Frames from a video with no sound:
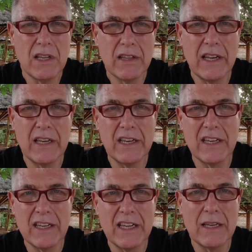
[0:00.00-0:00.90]
then you
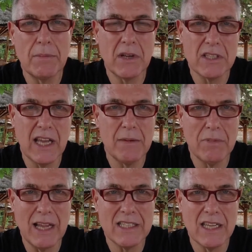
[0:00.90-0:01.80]
didn't need it because they had
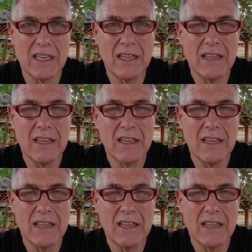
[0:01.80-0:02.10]
plastic